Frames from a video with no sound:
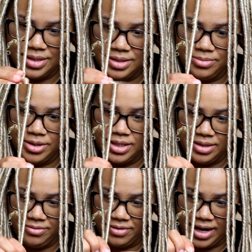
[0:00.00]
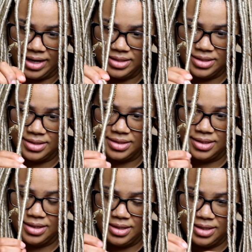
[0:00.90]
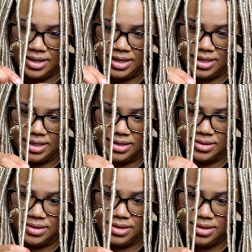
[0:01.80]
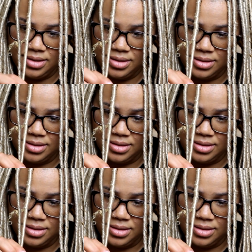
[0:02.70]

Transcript: It's pretty fast and easy.